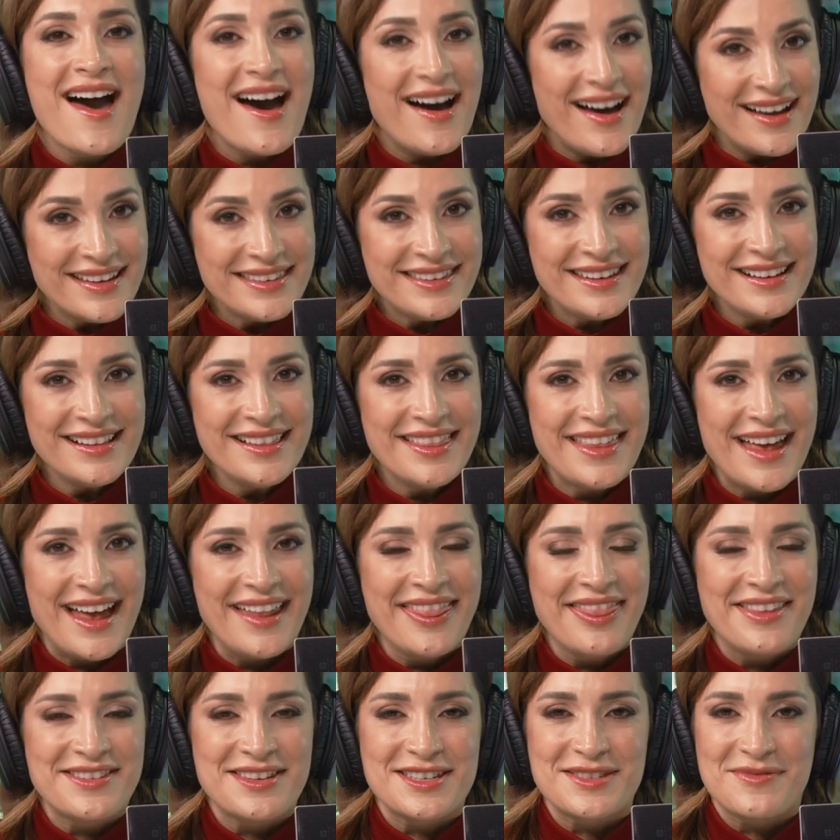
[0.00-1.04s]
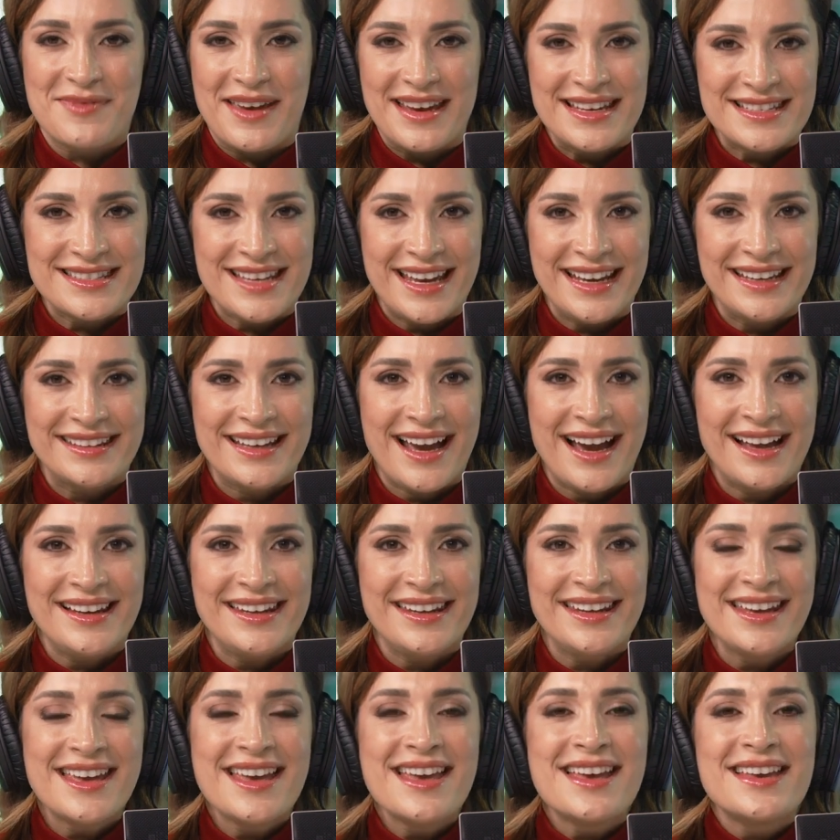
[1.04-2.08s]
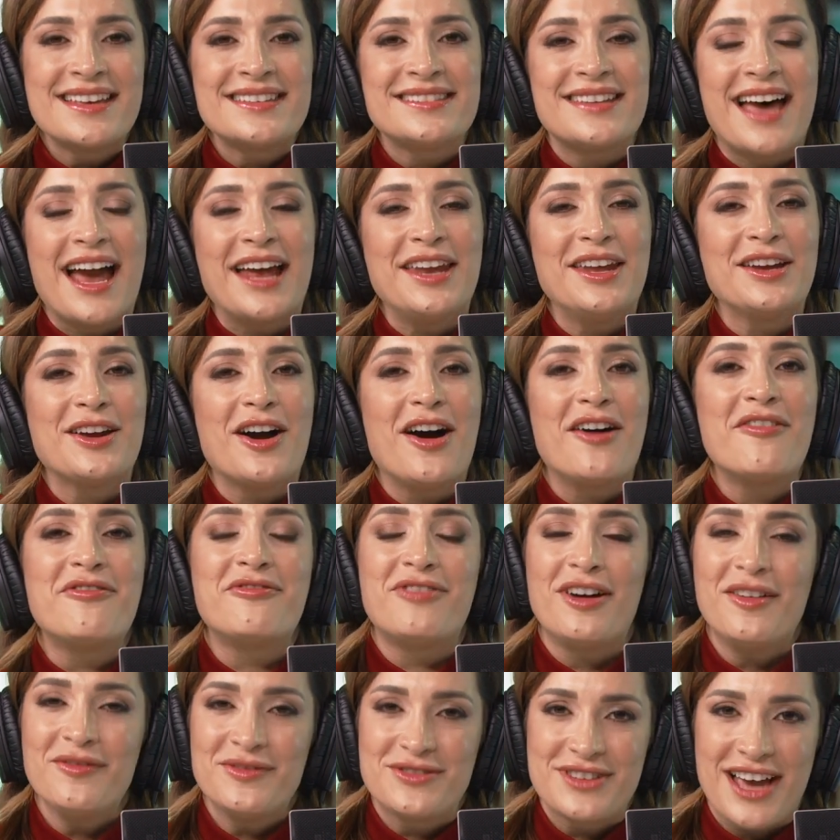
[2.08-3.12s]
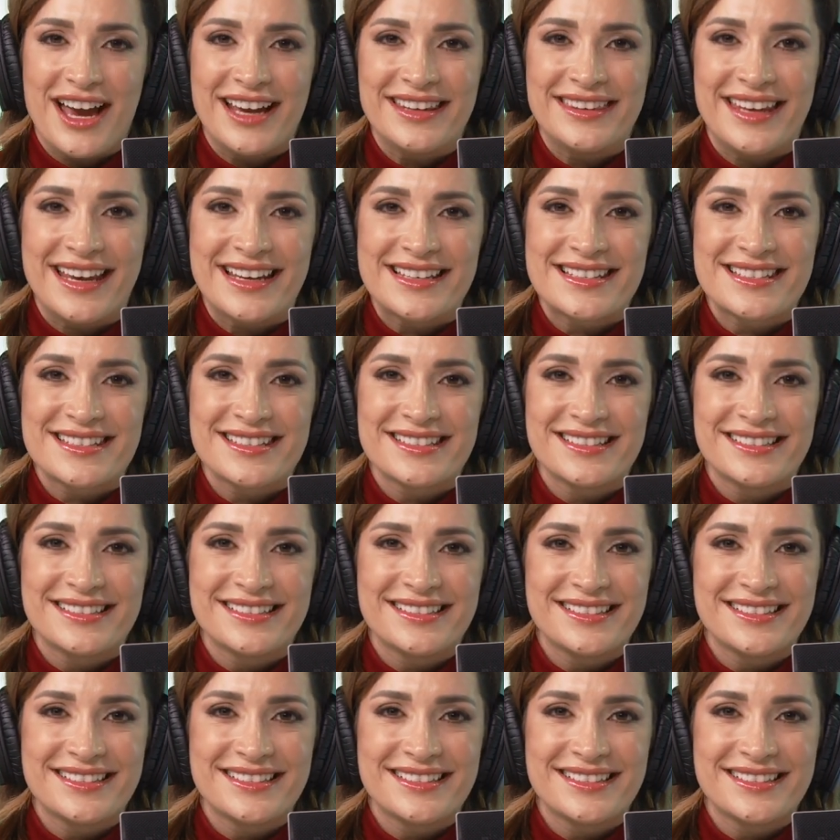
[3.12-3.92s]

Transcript: Until then, this is May Sayed Ali, signing off from Jitex.